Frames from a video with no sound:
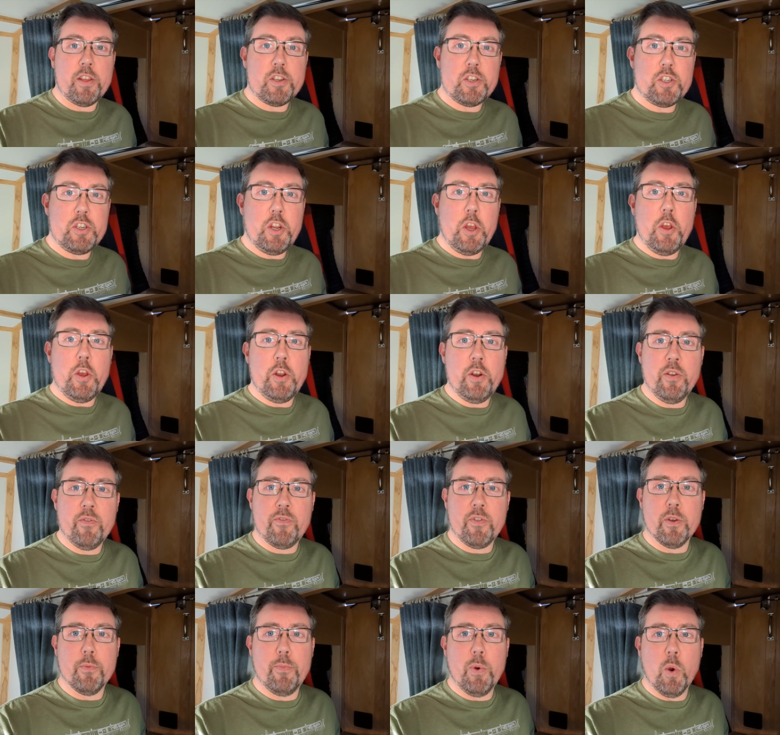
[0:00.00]
the stern
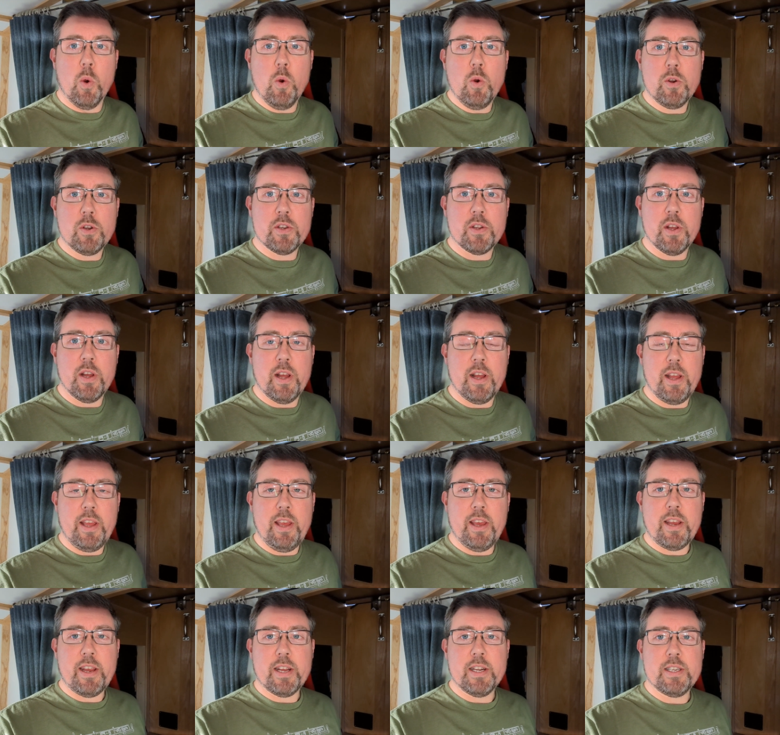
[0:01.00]
of the boat,
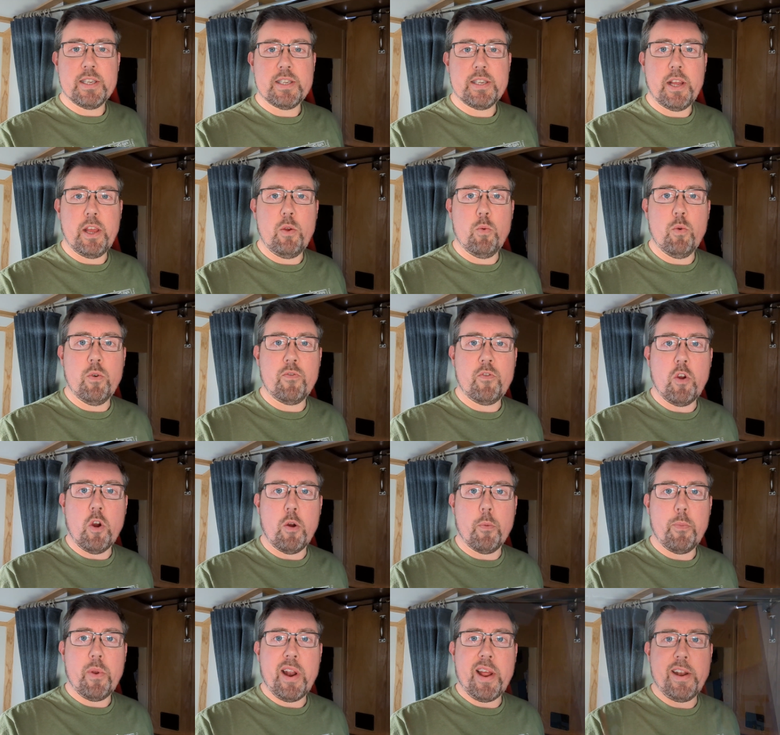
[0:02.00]
you can see we've
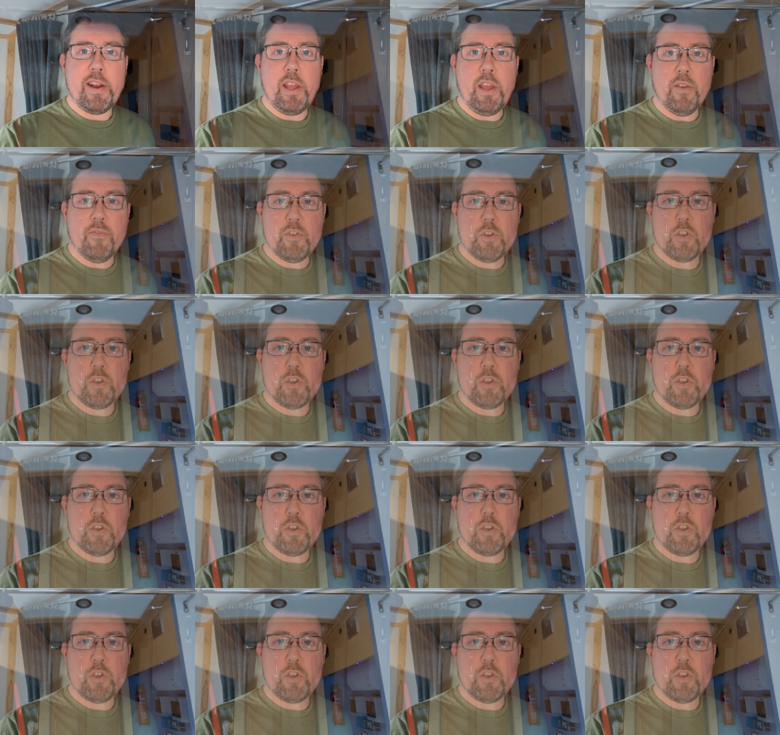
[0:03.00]
got plenty of